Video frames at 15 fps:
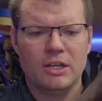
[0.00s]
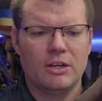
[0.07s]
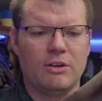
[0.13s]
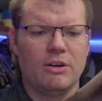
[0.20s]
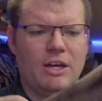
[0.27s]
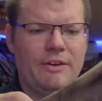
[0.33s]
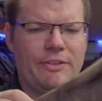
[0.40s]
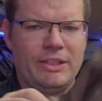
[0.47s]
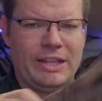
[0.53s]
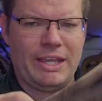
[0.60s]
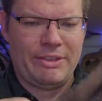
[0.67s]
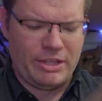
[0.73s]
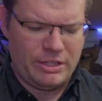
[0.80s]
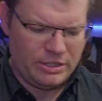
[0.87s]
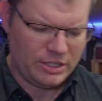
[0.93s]
craft
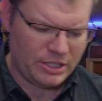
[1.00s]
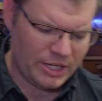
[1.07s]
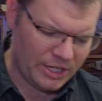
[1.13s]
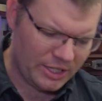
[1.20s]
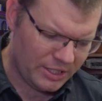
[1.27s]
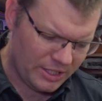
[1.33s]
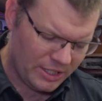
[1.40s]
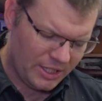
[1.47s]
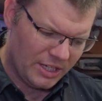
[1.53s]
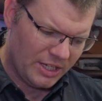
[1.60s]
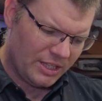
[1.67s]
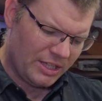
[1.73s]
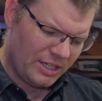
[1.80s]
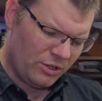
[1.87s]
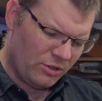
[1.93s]
leather, and
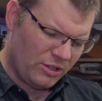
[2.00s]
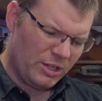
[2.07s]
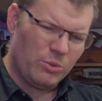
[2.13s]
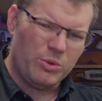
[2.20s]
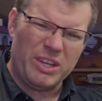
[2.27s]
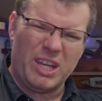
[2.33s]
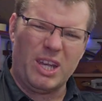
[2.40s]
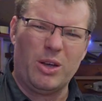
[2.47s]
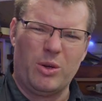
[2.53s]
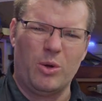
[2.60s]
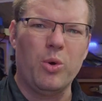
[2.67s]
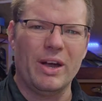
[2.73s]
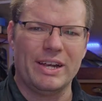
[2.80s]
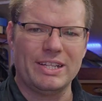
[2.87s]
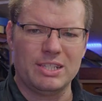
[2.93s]
they're not going to work
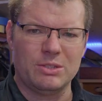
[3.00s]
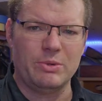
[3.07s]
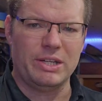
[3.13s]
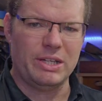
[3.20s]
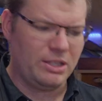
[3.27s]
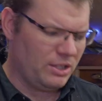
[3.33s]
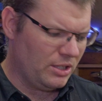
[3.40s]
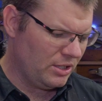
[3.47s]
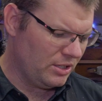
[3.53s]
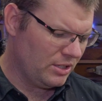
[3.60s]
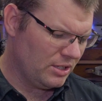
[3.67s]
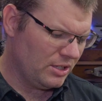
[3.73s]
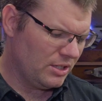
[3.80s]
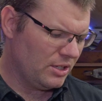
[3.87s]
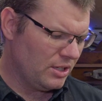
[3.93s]
quite as well
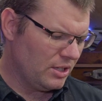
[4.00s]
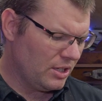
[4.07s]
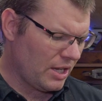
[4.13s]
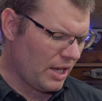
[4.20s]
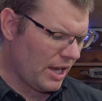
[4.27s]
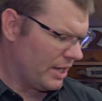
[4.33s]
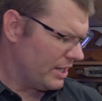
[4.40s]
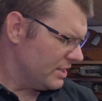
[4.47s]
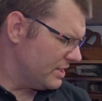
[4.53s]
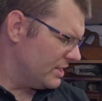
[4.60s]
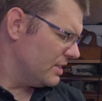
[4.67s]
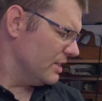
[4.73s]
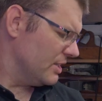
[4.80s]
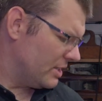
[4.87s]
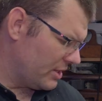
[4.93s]
as
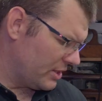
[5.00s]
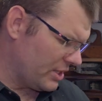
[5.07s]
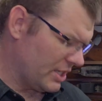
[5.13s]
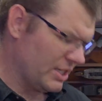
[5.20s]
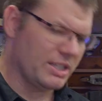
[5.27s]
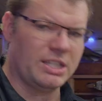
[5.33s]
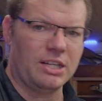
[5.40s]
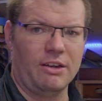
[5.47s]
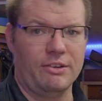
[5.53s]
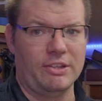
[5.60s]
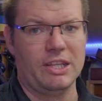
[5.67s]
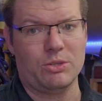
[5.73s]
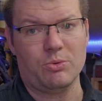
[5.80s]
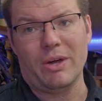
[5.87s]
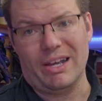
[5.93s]
the thicker stuff, and
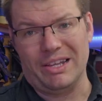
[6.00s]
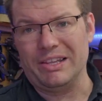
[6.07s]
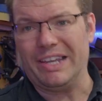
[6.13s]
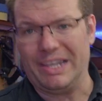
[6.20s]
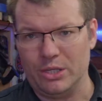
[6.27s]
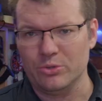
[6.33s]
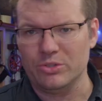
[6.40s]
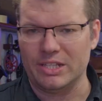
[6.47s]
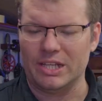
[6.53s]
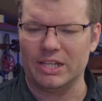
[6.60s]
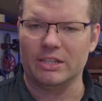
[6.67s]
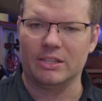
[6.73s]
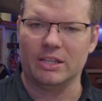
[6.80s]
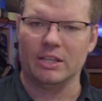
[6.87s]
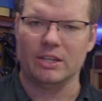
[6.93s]
that's why I like
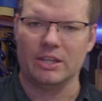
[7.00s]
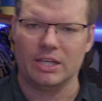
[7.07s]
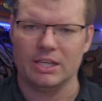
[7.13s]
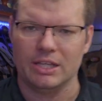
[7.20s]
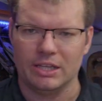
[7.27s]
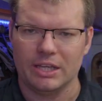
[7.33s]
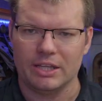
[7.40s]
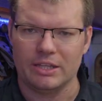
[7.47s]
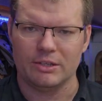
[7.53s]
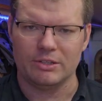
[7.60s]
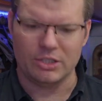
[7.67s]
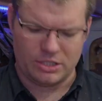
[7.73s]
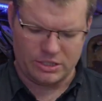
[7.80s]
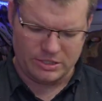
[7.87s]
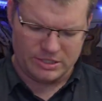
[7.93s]
using the thicker leather,
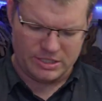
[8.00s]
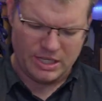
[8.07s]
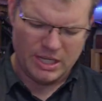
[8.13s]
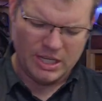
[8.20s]
just because